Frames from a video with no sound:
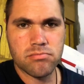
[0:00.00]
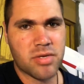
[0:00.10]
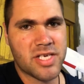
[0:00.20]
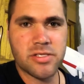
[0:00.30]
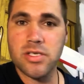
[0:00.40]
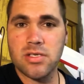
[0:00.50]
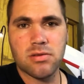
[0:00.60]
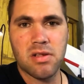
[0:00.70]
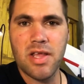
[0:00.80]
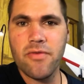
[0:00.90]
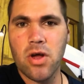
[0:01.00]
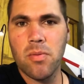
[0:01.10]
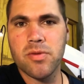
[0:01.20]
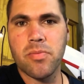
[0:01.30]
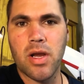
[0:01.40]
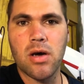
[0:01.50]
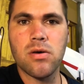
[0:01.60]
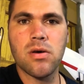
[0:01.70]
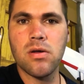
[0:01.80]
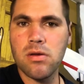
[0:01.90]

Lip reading: please just leave a comment below.